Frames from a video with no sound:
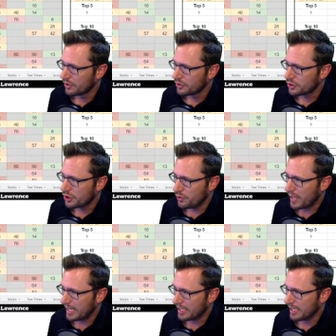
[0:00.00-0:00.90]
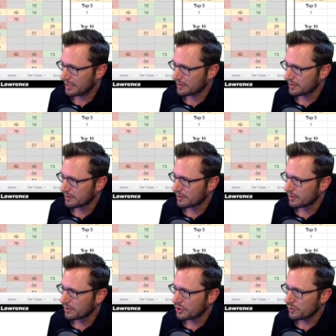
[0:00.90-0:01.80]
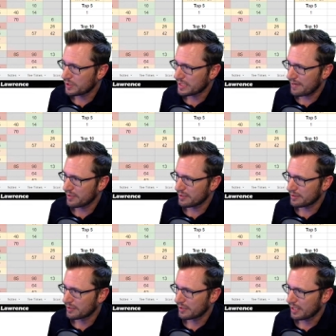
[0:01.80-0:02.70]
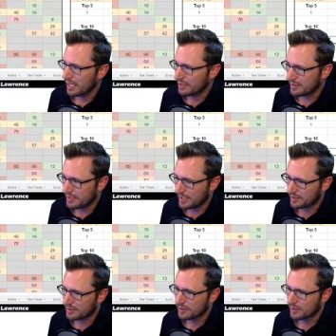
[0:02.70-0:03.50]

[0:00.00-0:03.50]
two 8ks, two sevens, and a 6.